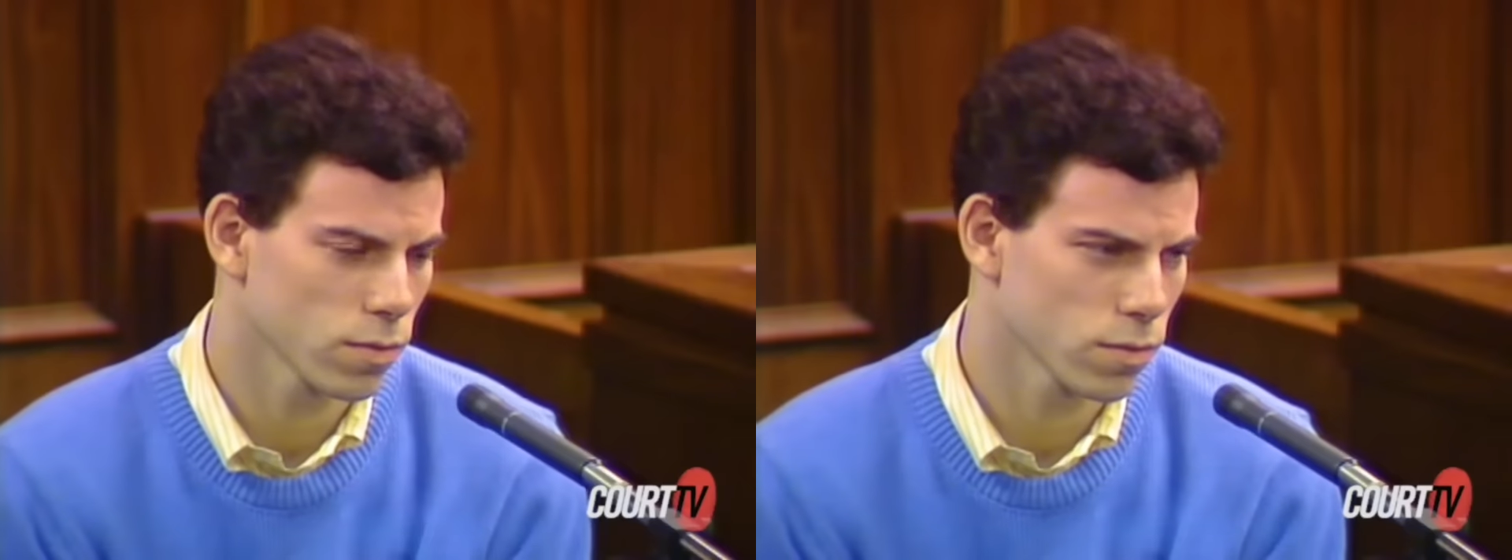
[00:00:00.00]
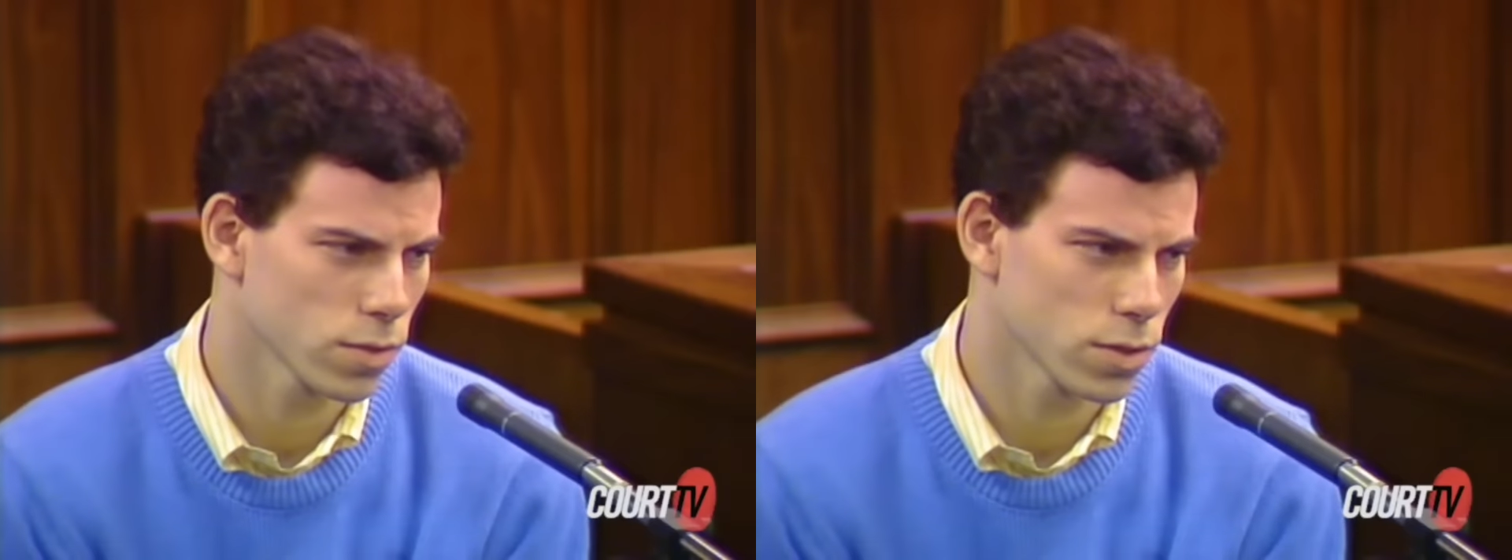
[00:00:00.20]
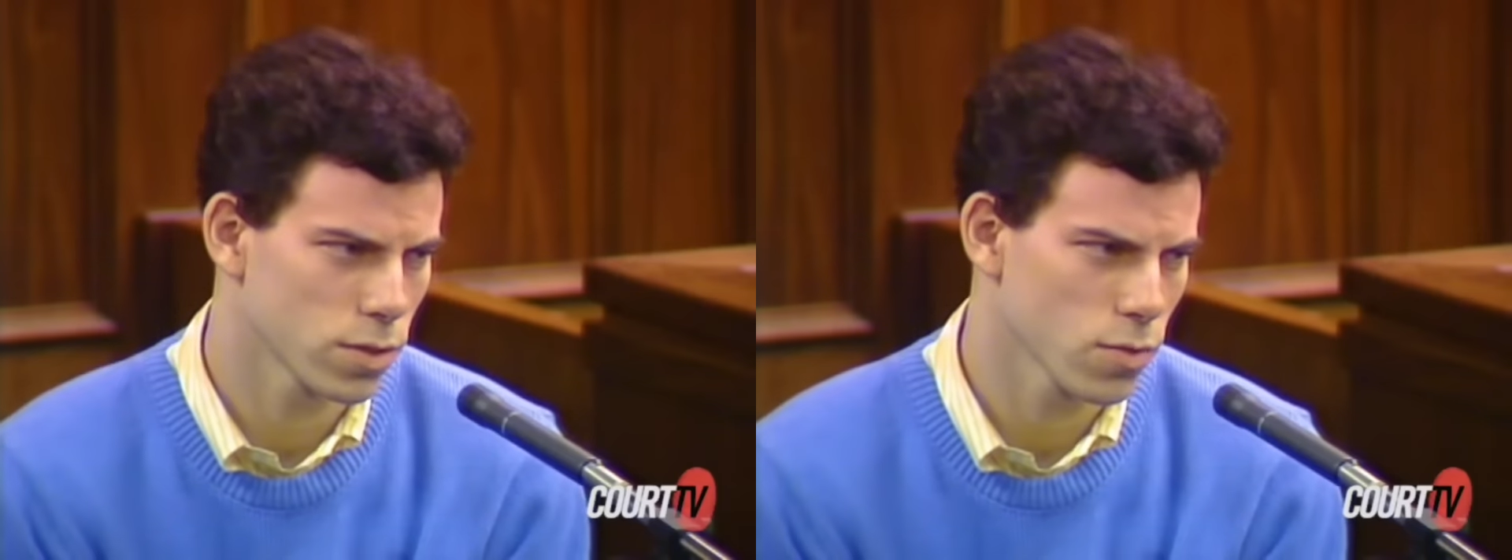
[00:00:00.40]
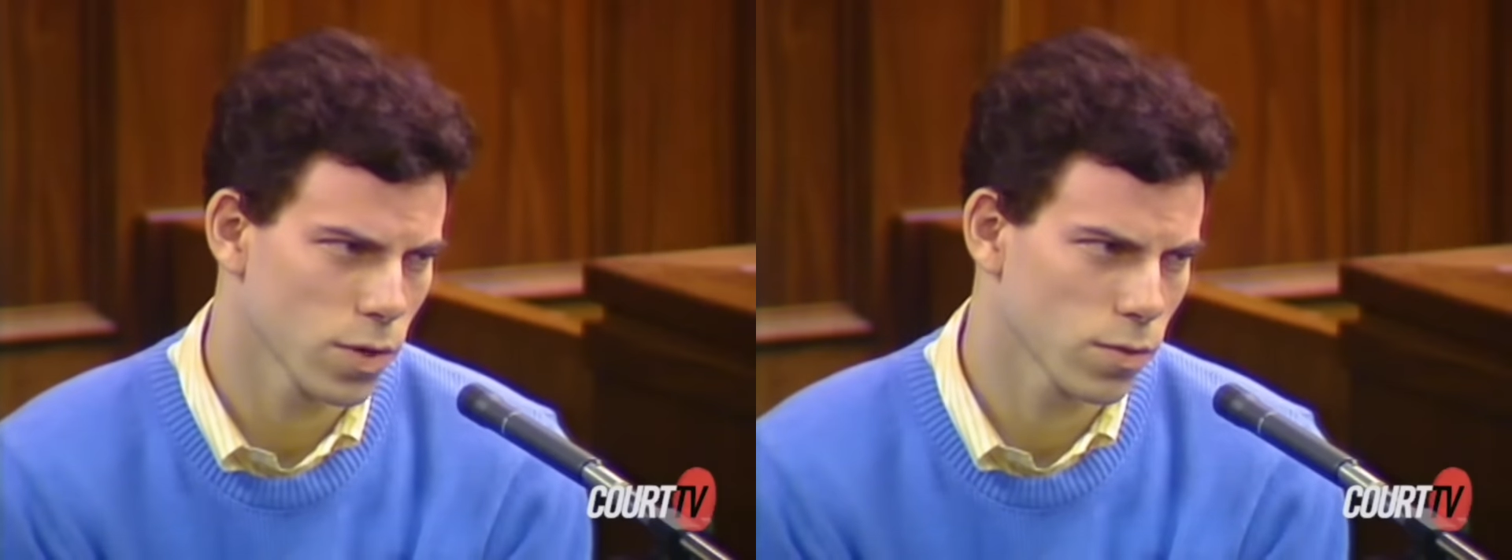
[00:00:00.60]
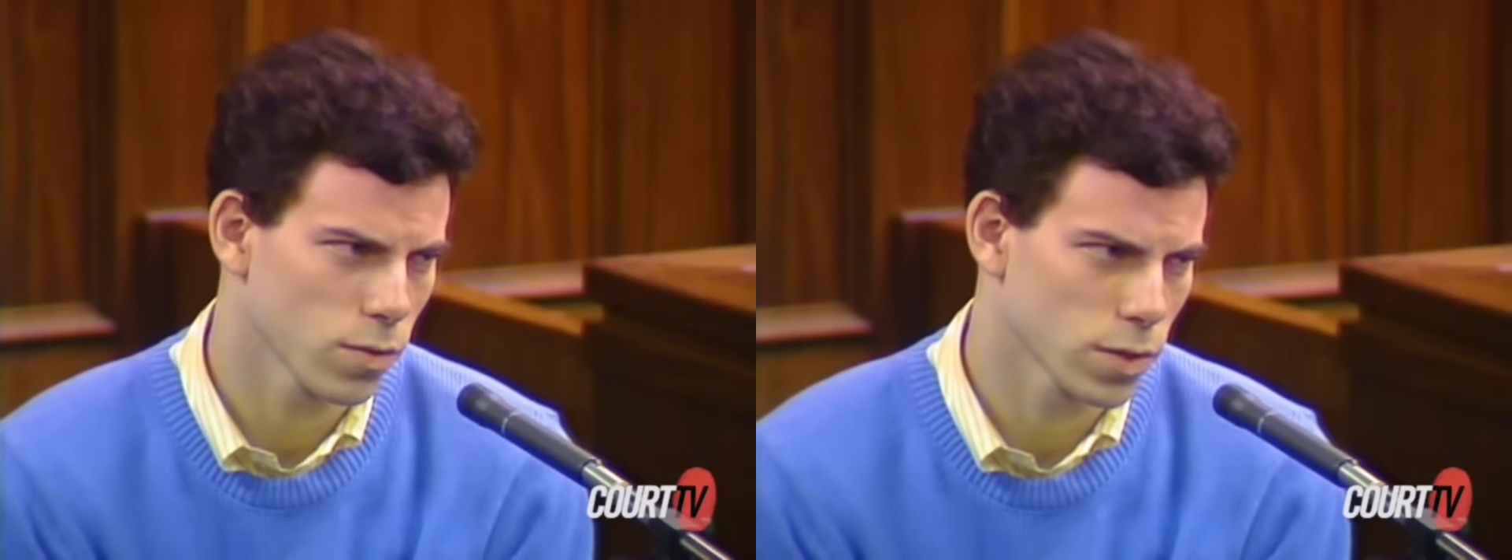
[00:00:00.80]
was
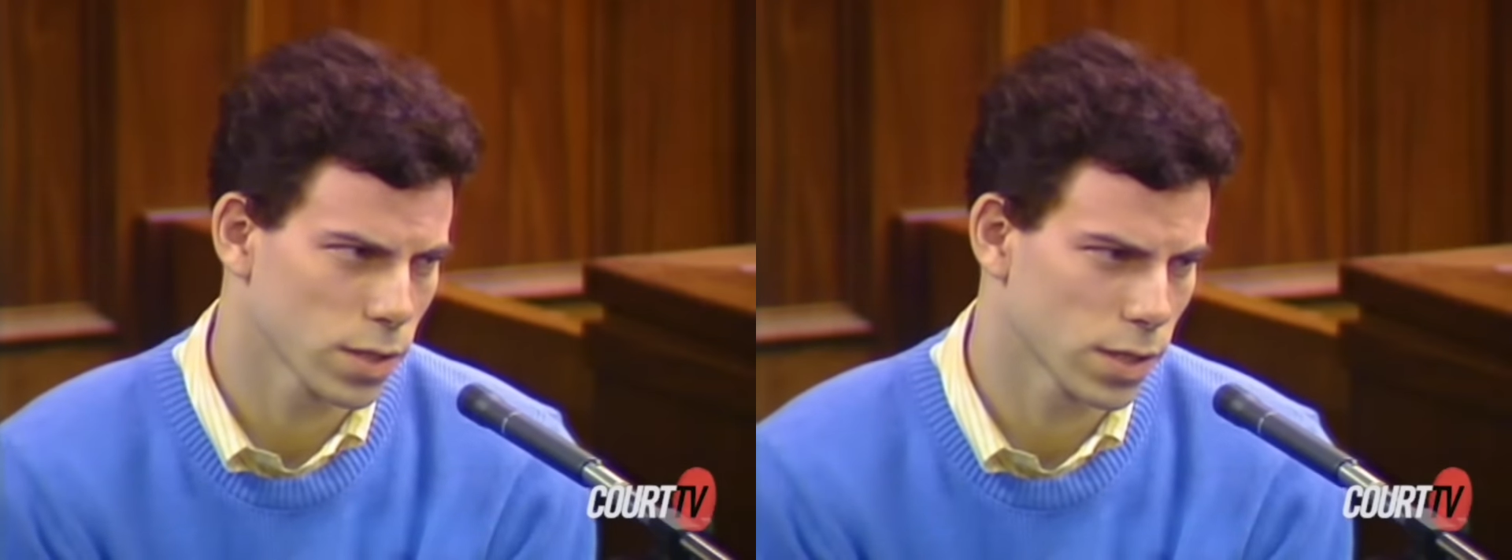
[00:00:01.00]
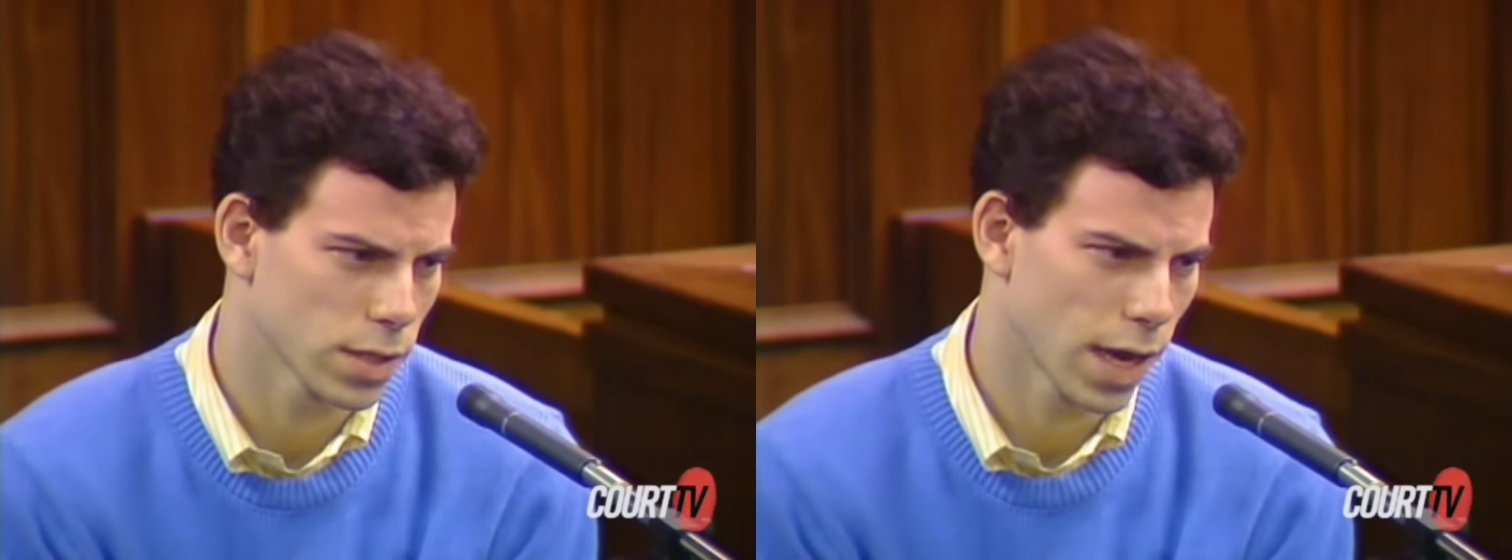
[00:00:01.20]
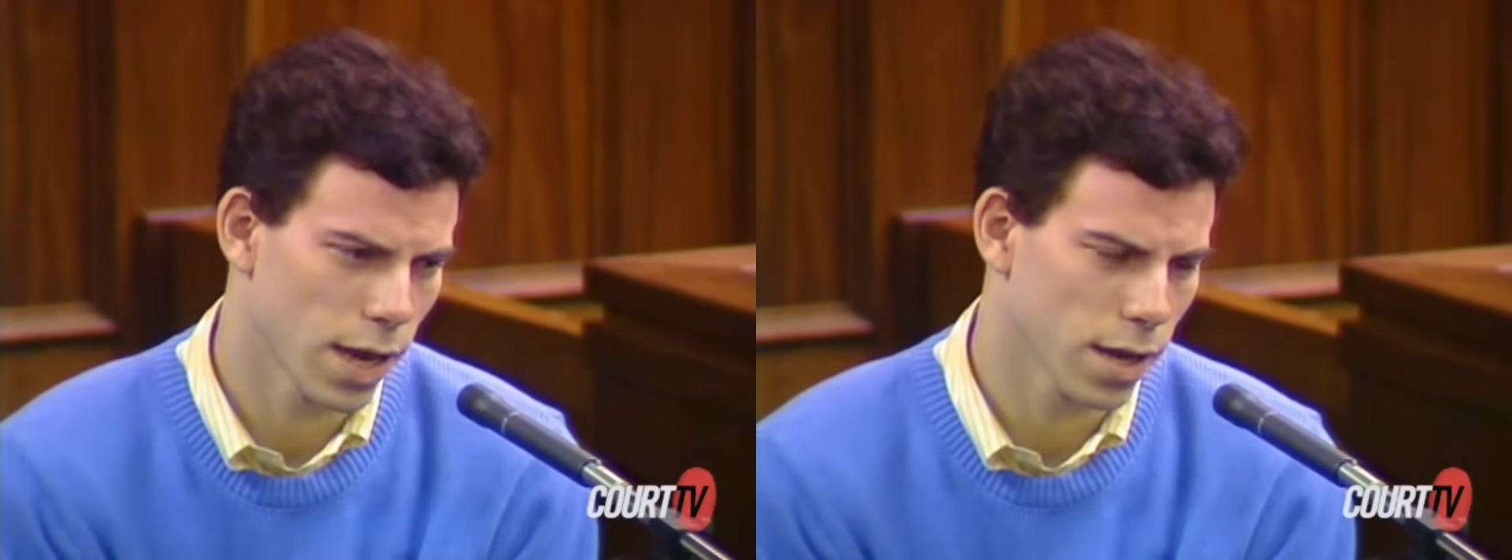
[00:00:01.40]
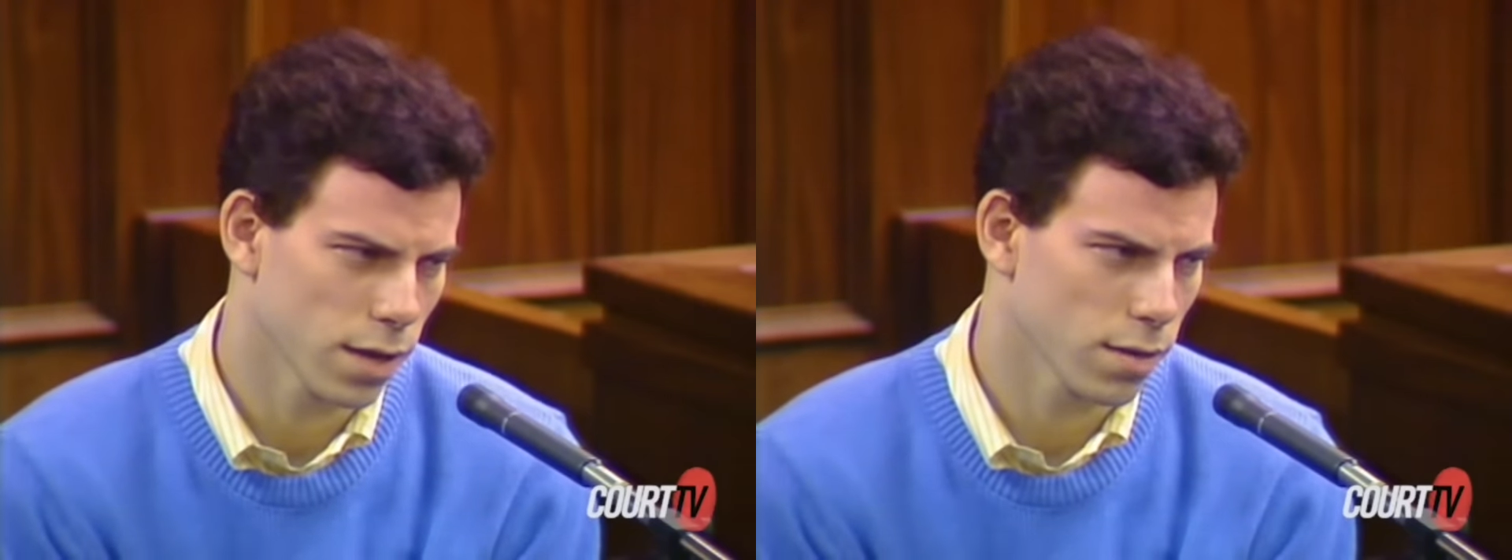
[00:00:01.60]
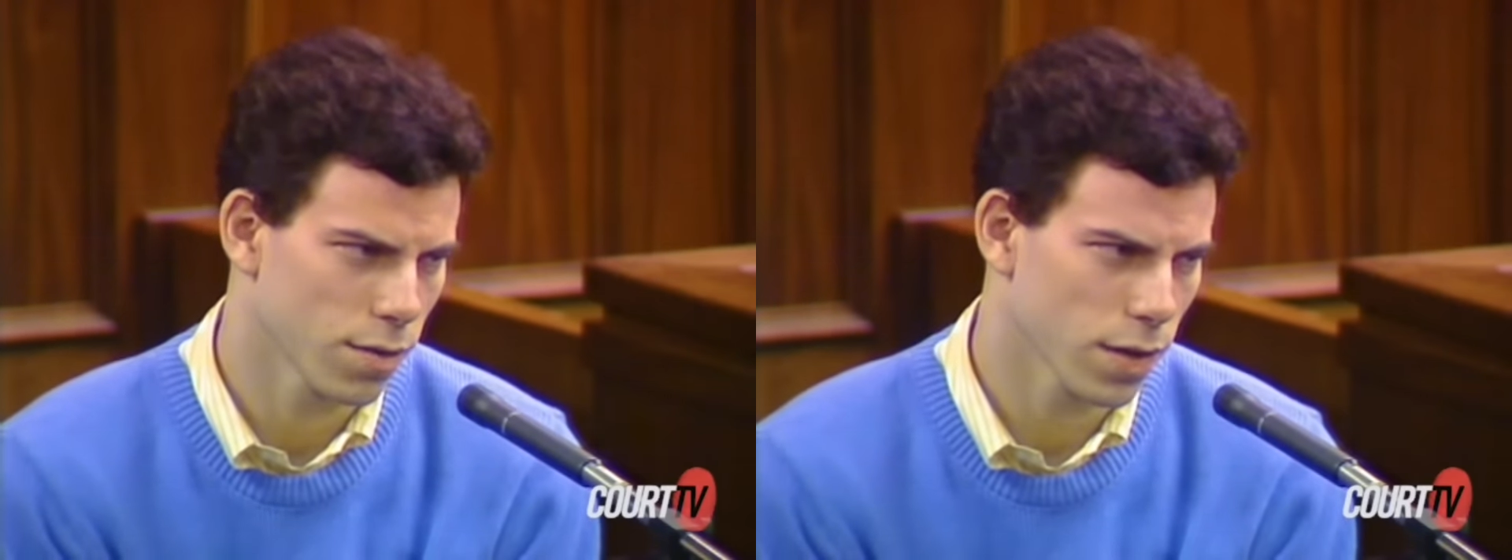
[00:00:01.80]
doing was a gay
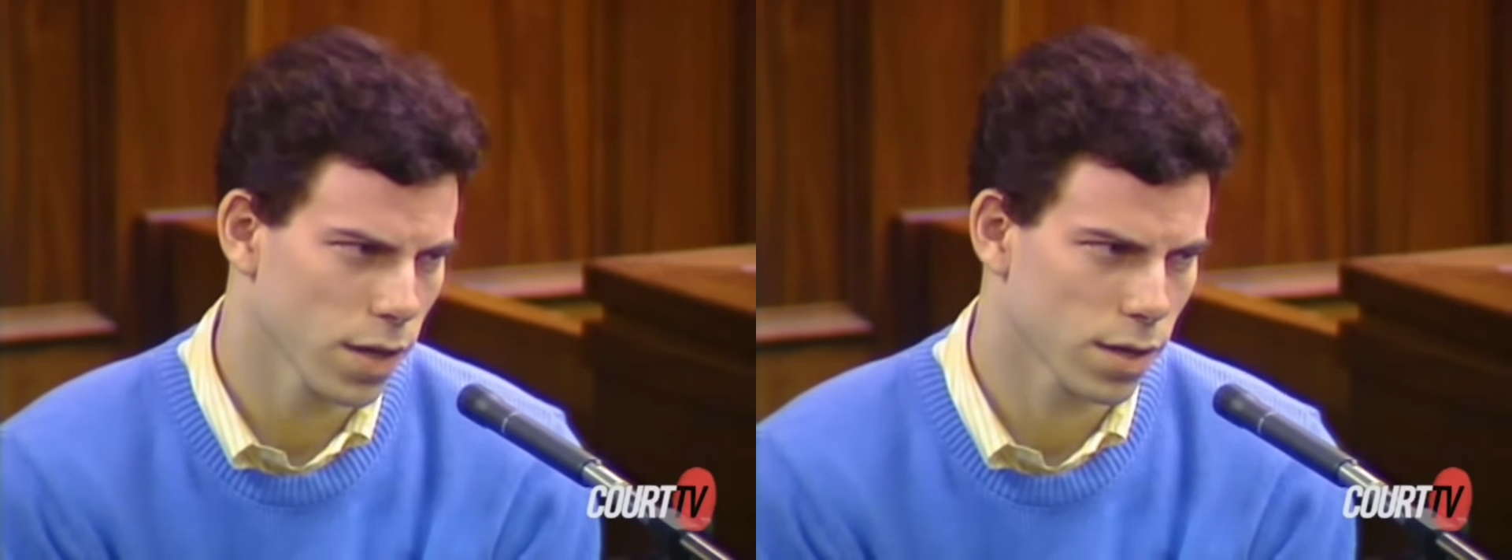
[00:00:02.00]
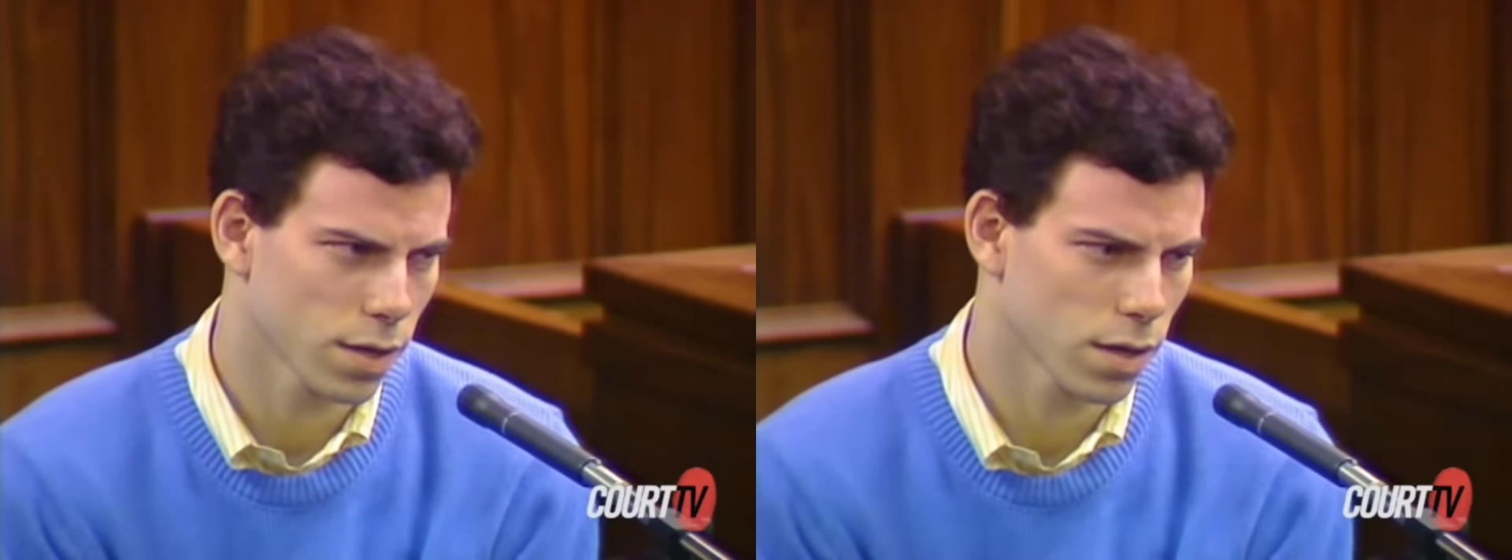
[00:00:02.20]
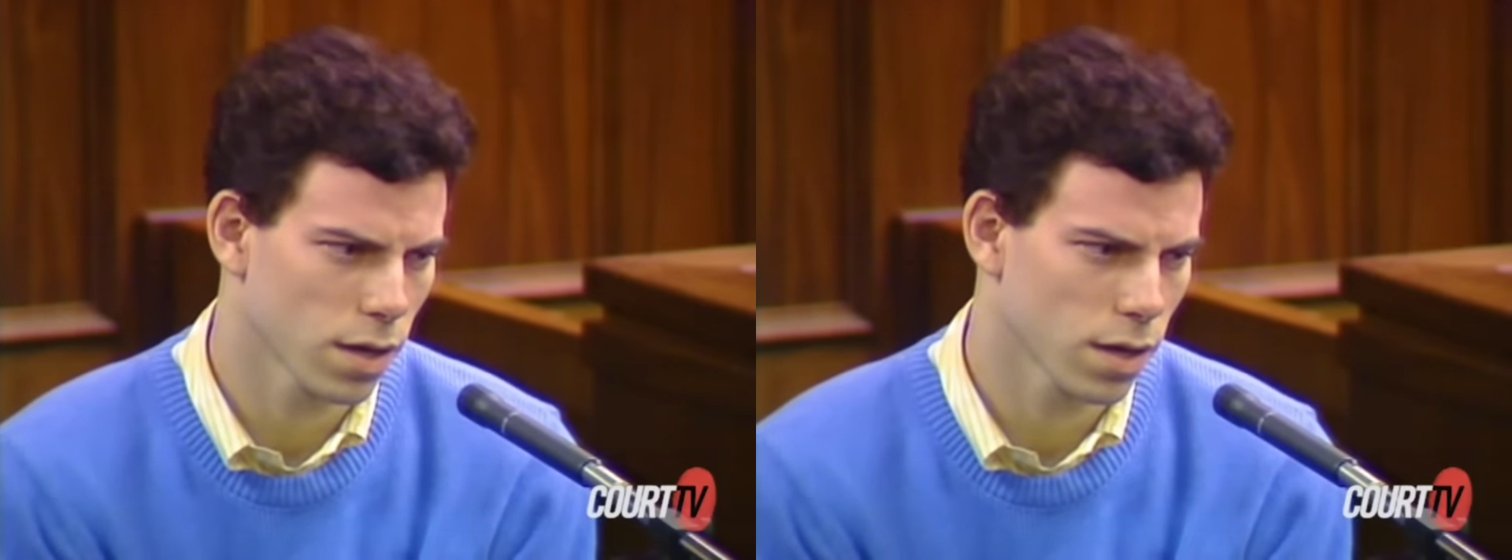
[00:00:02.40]
thing.